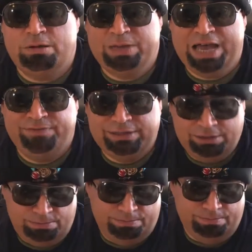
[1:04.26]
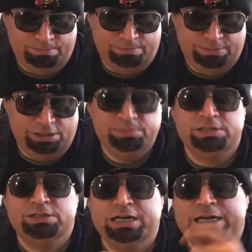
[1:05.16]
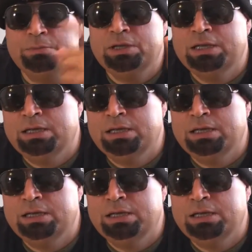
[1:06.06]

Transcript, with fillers: while well, we have a little, little bit of time,